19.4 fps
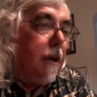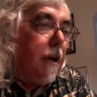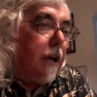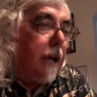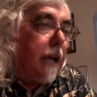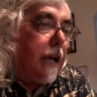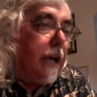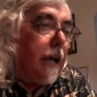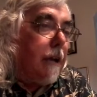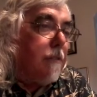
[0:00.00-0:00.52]

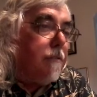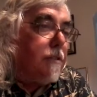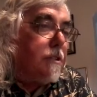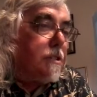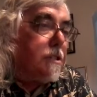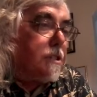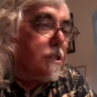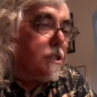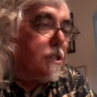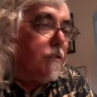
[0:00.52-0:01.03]

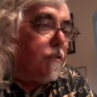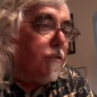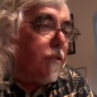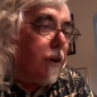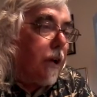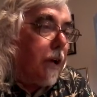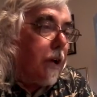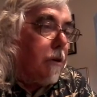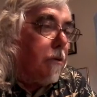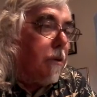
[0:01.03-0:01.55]
canvases for
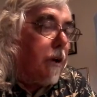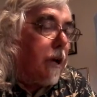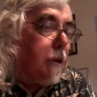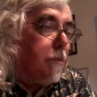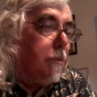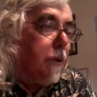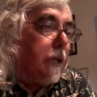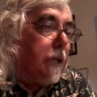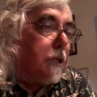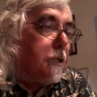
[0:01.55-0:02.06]

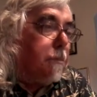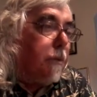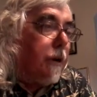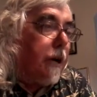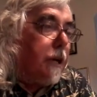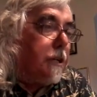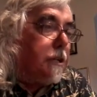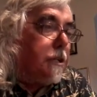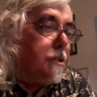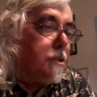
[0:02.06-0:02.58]
incredible
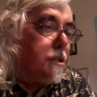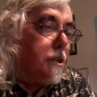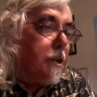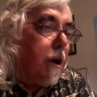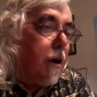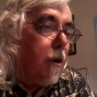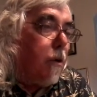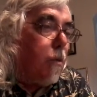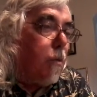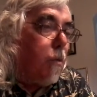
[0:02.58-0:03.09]
expressions and
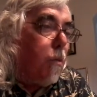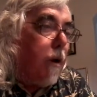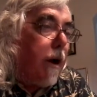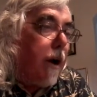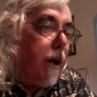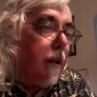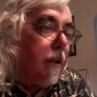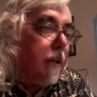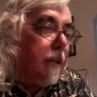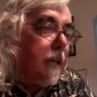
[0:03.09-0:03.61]
how
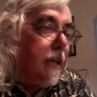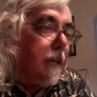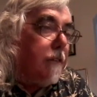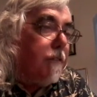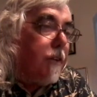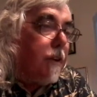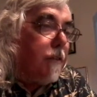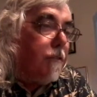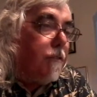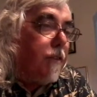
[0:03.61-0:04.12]
well
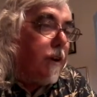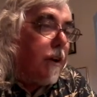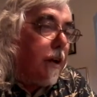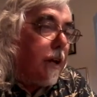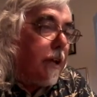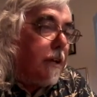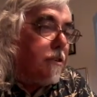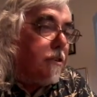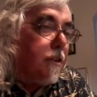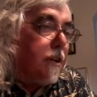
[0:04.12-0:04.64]
even very
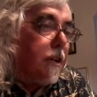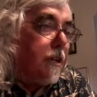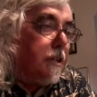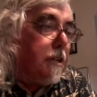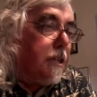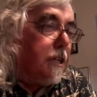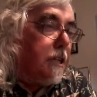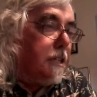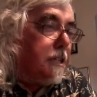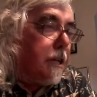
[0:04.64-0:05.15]
intricate
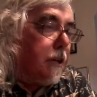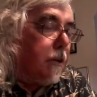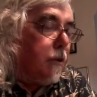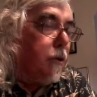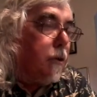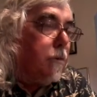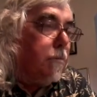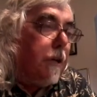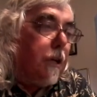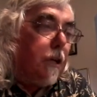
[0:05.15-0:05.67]
detail
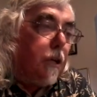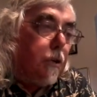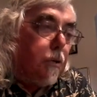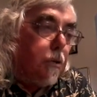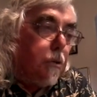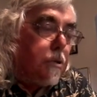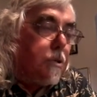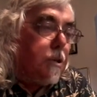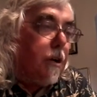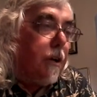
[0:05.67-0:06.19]
could be
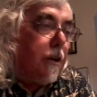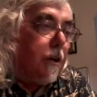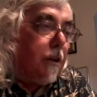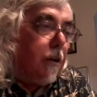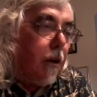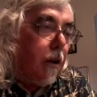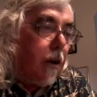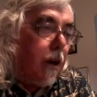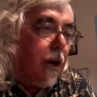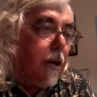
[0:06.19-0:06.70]
used on a
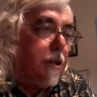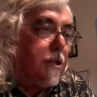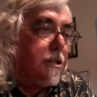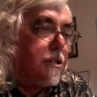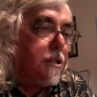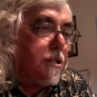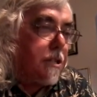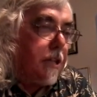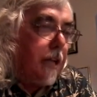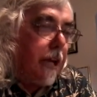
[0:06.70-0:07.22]
large
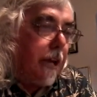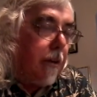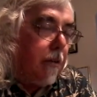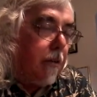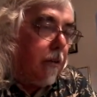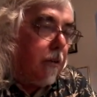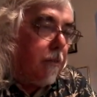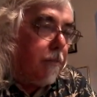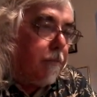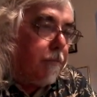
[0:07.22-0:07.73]
scale.